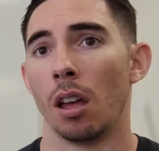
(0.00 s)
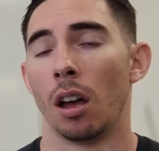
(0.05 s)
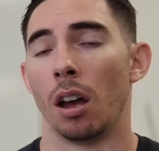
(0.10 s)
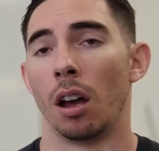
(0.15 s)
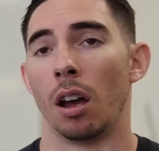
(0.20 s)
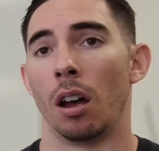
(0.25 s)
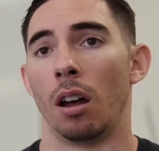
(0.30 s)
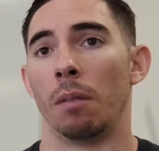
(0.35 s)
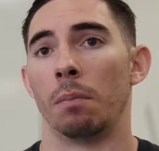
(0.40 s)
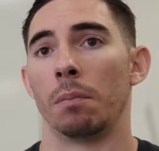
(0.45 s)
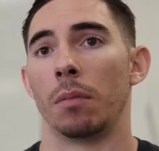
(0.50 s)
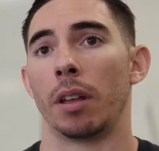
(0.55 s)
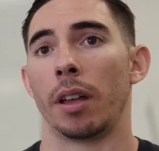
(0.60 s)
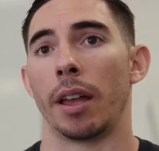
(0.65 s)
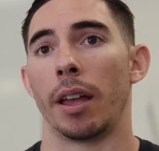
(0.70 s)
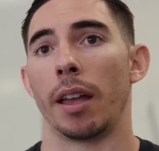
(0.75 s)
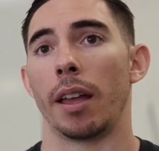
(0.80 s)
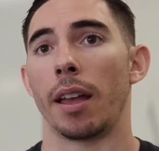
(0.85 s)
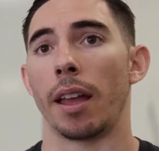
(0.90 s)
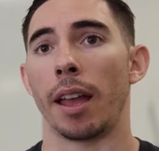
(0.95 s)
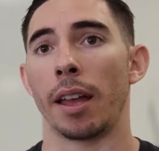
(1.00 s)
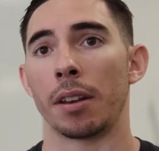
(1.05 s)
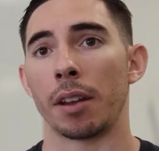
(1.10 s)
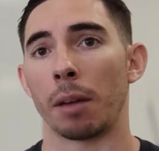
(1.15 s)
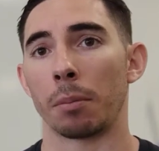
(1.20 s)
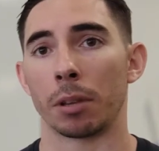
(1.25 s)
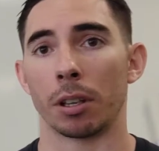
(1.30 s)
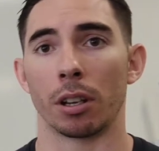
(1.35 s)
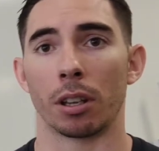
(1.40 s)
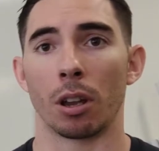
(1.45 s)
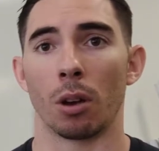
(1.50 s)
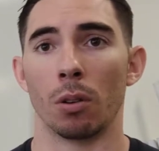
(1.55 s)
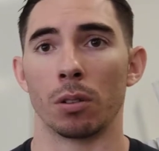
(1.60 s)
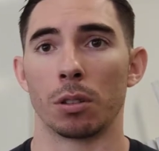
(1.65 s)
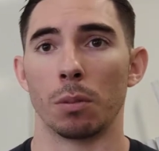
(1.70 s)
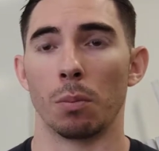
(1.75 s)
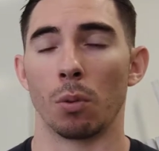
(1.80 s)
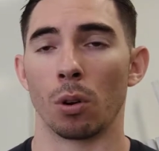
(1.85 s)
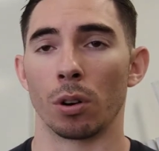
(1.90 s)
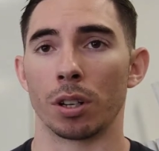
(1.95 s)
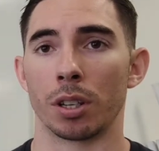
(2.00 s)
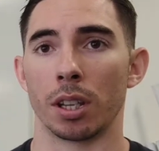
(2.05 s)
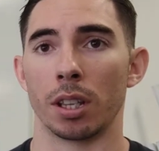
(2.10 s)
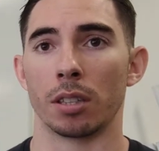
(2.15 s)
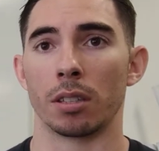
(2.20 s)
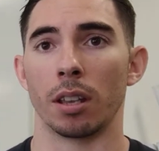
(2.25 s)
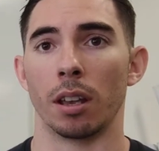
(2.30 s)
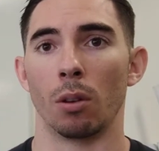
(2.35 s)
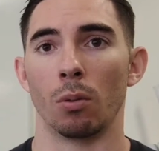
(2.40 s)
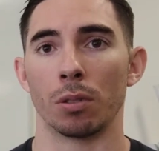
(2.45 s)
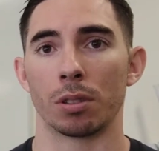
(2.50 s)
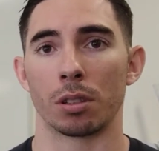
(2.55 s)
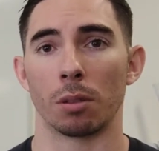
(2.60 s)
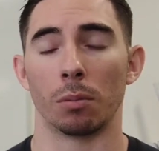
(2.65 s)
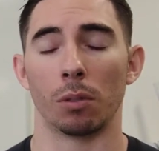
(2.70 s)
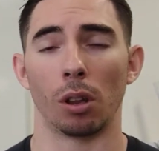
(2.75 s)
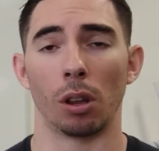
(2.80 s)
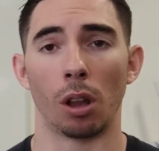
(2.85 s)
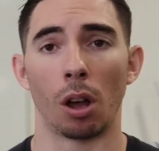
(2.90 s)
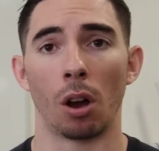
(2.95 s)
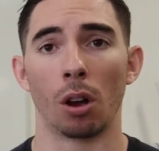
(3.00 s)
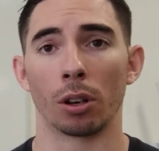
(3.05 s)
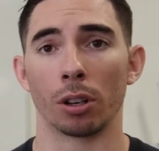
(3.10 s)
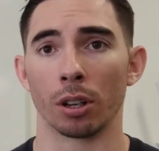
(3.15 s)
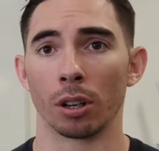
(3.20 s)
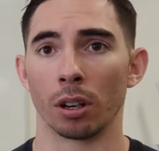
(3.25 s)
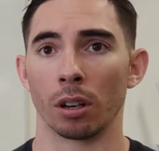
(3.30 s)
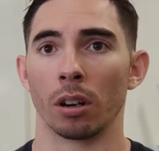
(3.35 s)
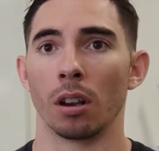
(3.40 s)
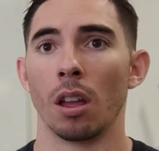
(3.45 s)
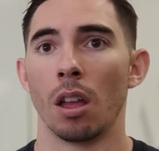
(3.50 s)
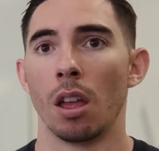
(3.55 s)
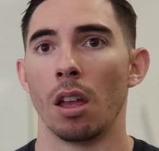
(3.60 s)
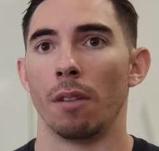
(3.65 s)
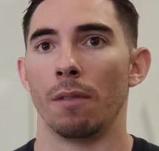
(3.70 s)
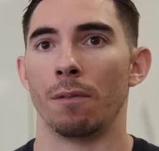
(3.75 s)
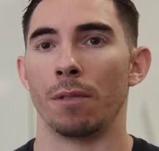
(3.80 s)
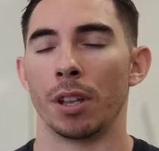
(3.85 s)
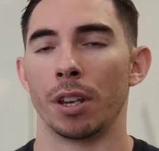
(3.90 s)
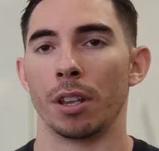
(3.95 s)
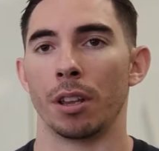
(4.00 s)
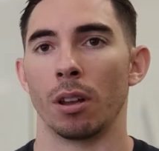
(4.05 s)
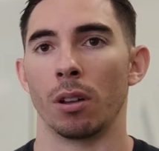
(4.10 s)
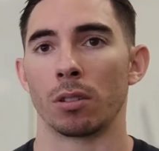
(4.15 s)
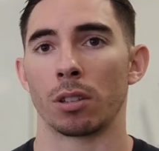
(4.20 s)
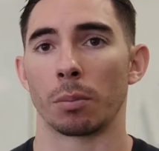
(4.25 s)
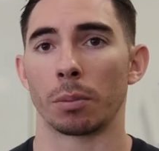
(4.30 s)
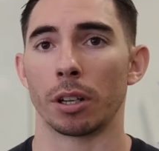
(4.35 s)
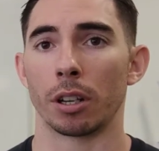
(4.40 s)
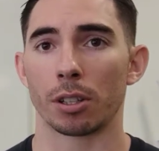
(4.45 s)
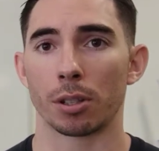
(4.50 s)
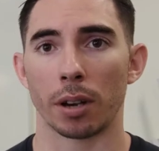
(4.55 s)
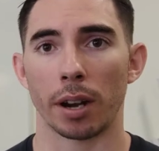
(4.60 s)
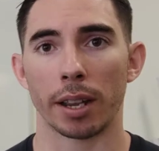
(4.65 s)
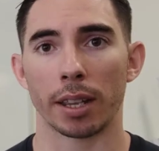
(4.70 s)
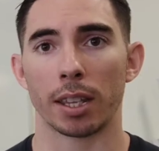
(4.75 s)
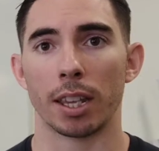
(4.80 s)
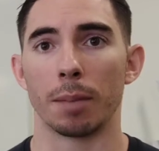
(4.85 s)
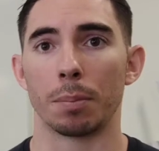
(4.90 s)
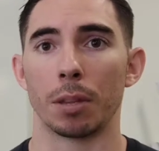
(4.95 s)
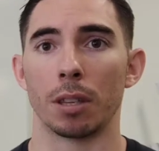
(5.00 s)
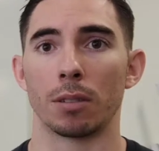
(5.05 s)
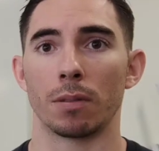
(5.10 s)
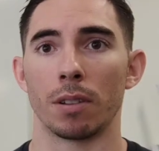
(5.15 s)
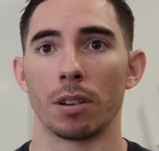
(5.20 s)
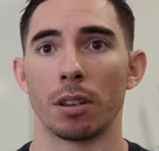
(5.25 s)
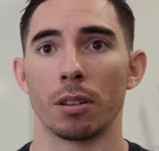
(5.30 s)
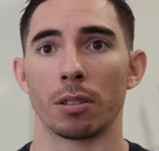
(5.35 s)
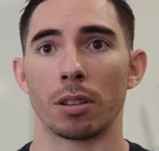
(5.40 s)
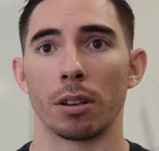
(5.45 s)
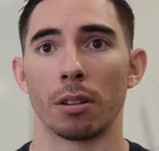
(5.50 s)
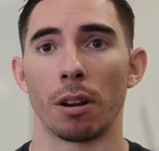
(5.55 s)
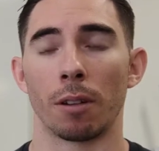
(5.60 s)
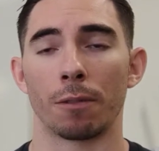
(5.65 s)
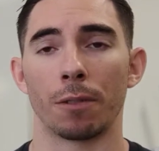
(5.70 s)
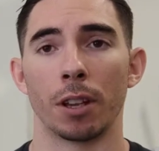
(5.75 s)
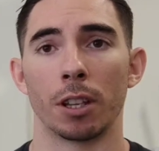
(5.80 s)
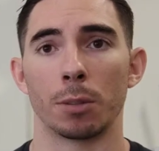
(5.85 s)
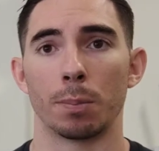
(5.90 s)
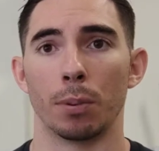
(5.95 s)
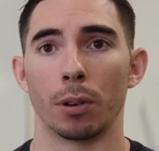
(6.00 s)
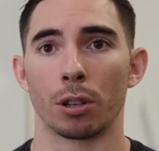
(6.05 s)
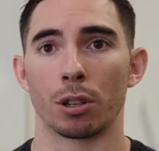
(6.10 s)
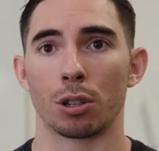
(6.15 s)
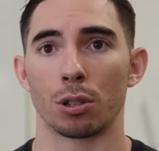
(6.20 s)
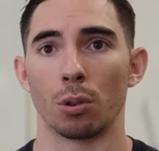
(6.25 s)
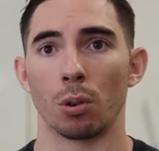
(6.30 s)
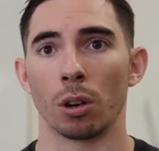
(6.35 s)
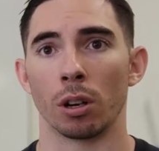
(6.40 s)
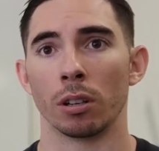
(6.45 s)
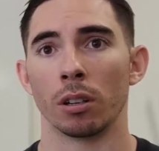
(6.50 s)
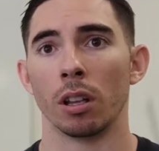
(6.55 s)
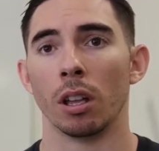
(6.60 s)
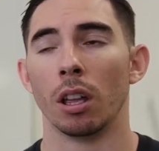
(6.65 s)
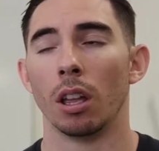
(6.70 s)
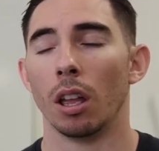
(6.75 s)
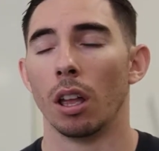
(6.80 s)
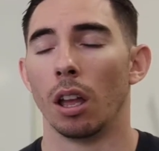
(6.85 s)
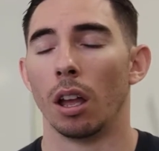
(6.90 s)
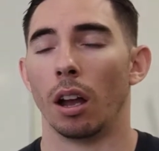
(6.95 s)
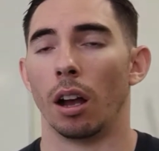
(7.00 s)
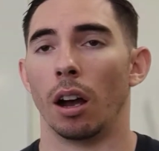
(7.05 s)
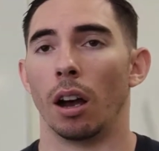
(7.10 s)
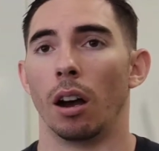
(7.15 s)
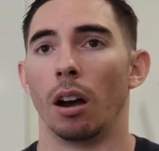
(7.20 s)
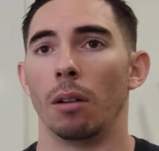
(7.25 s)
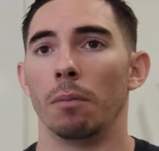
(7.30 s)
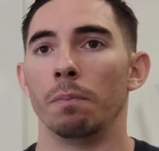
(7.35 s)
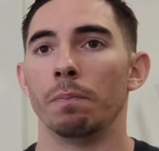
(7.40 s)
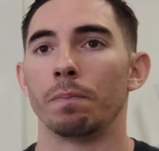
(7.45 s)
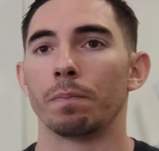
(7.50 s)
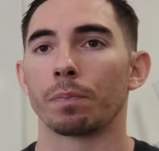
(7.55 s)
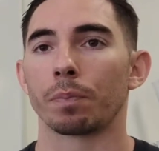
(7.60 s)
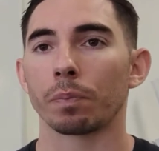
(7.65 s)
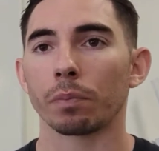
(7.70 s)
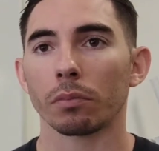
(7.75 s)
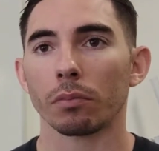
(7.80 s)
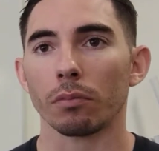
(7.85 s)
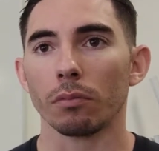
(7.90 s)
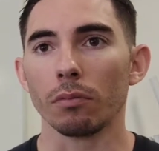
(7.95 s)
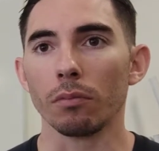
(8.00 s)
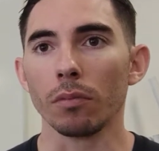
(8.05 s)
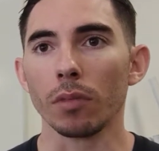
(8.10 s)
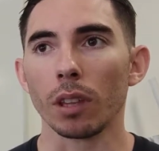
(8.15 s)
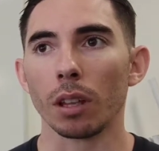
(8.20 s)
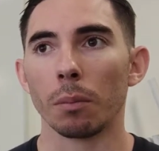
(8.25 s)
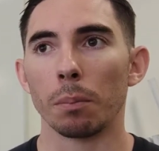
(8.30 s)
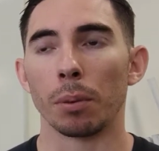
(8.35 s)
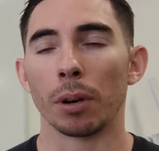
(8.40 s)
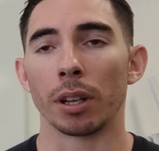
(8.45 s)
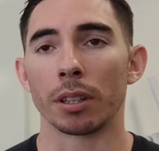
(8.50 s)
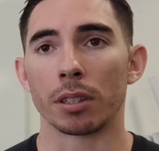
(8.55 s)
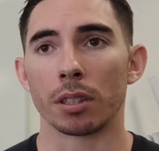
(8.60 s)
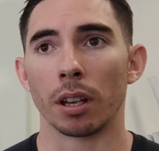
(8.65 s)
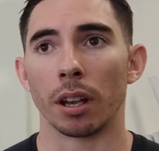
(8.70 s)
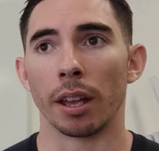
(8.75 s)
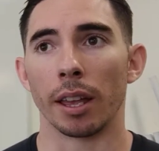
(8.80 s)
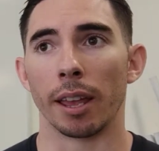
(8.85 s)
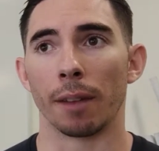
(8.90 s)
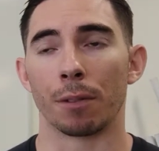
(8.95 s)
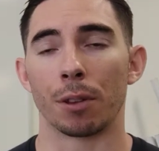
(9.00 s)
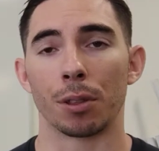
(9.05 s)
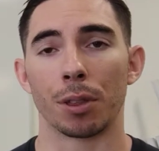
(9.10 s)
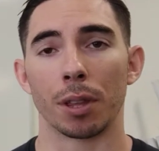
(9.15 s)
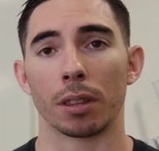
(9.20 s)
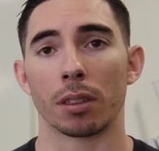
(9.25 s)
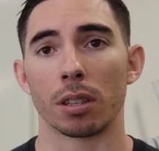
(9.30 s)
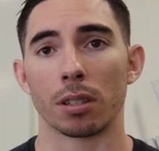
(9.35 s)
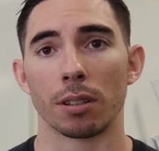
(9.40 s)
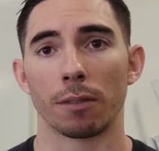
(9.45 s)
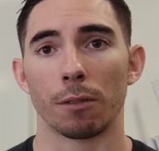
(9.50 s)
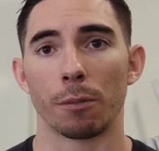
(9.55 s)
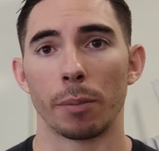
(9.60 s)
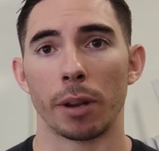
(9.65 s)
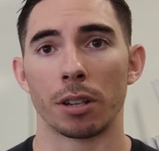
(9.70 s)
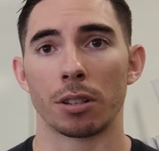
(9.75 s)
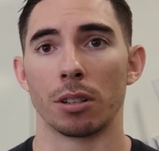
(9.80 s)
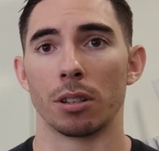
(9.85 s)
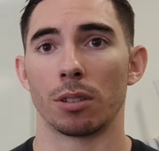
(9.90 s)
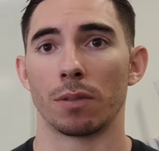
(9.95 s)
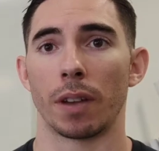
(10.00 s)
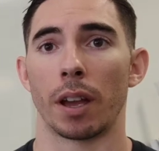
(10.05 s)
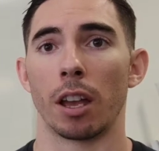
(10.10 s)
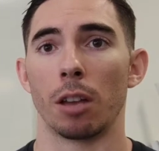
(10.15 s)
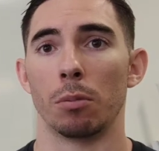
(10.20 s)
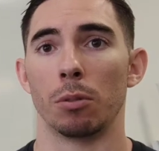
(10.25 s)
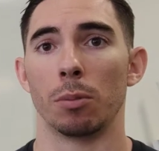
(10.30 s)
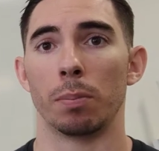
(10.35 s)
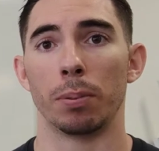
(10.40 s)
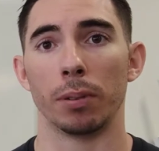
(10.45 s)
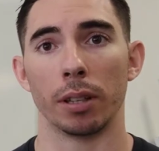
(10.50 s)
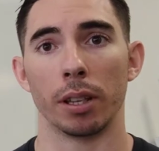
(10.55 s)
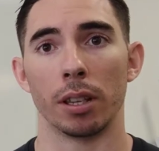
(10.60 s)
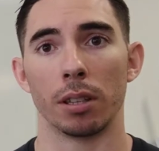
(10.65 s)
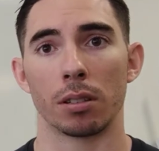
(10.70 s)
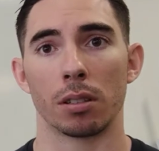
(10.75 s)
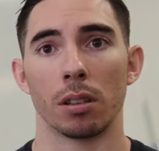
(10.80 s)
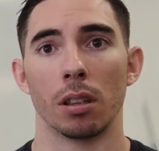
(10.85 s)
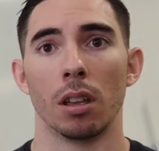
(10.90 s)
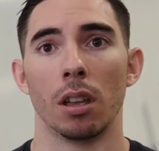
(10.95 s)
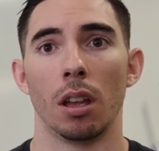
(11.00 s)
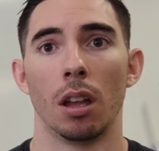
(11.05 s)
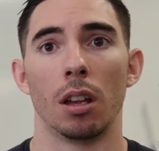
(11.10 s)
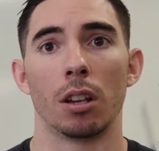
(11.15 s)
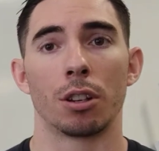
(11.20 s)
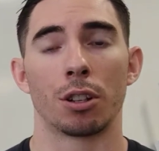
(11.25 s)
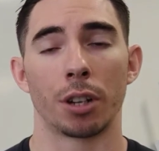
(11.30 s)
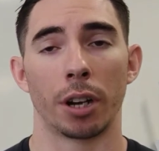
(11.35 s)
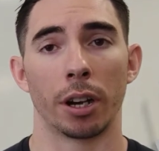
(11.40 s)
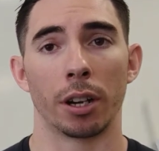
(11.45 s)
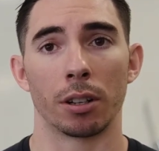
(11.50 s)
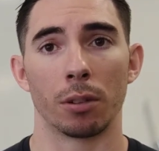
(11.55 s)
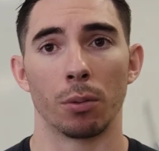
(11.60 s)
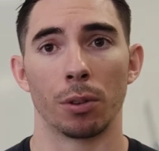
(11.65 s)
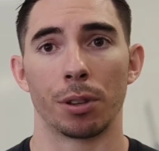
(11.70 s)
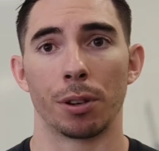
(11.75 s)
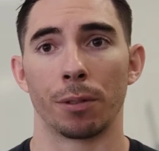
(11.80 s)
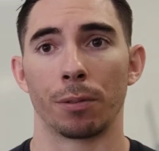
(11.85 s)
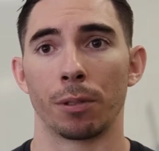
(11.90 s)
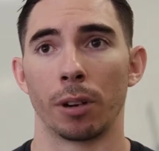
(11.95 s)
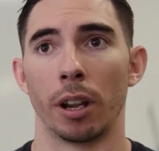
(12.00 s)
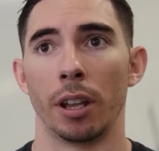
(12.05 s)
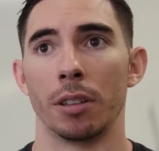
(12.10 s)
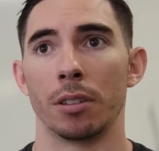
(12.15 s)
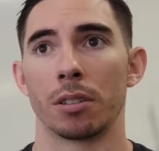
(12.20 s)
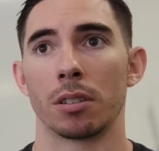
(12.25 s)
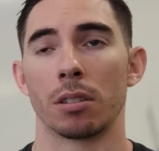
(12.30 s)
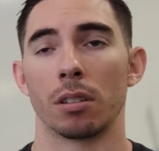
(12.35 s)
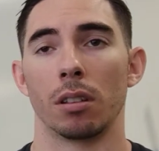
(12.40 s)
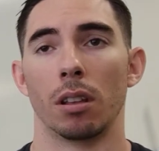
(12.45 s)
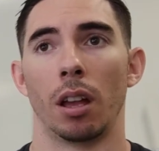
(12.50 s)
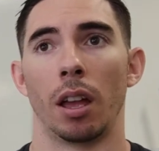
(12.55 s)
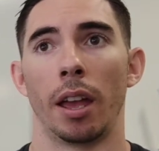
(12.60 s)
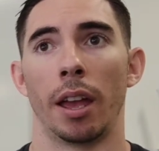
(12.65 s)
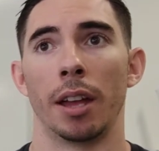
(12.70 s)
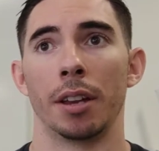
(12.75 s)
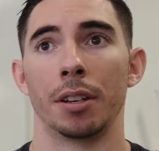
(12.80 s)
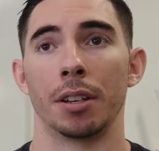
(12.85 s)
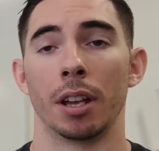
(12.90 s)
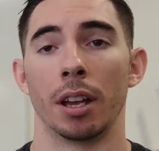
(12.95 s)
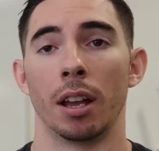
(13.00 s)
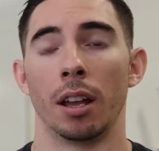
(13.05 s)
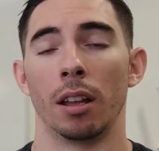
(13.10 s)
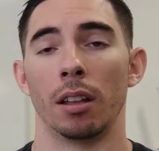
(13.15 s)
And I'm going to go into more detail with some longer videos. I'm going to try and keep these videos here on Facebook short. But if you think this information is valuable, please share it with your friends. And